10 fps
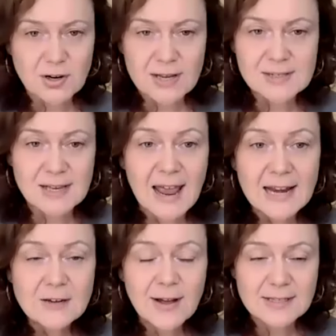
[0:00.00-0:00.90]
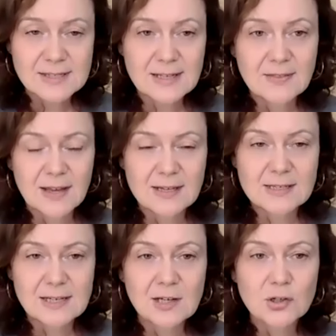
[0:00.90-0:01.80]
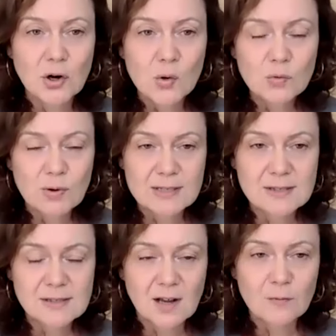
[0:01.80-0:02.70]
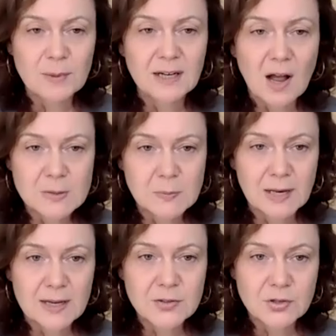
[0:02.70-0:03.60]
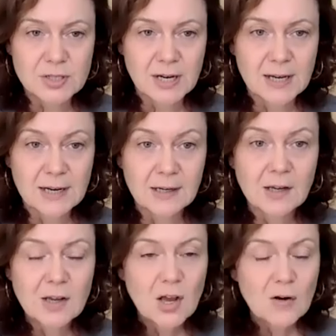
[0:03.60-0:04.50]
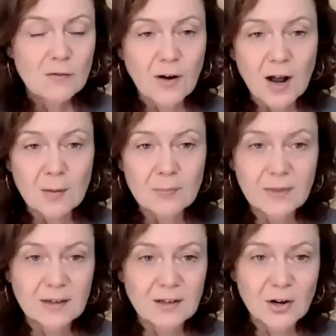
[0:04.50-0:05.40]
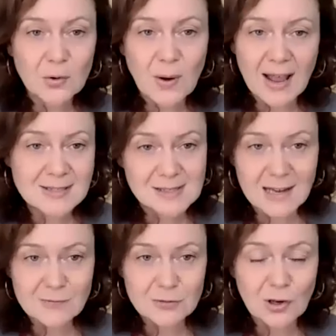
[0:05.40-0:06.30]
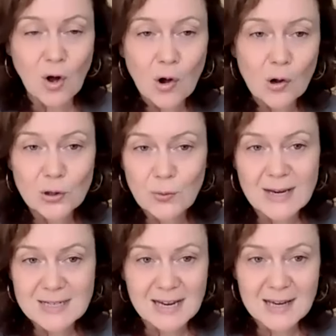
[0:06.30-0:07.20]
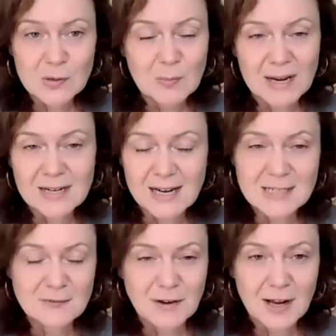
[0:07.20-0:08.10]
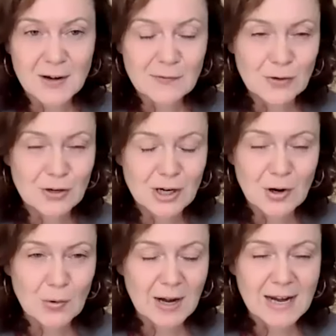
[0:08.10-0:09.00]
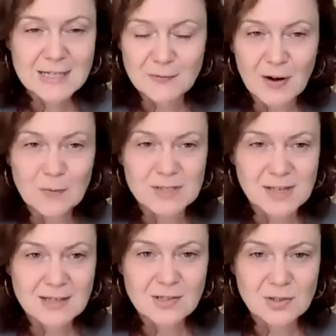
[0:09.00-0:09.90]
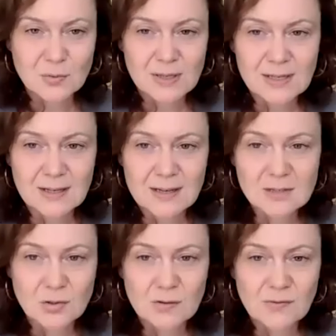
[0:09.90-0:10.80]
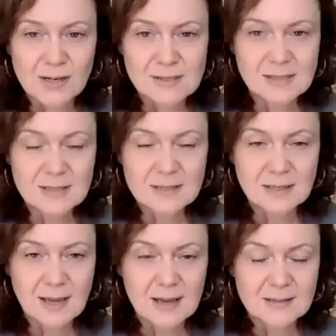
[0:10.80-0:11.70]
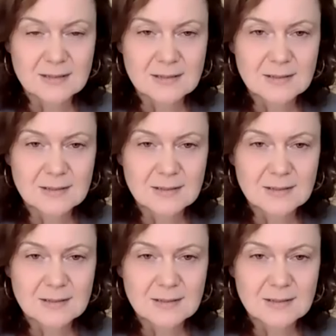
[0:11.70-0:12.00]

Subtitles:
Grant said, any vaccine that can take your own risk of being hospitalized or dying from, you know, X level all the way down by 95% or 85% is a good vaccine to get.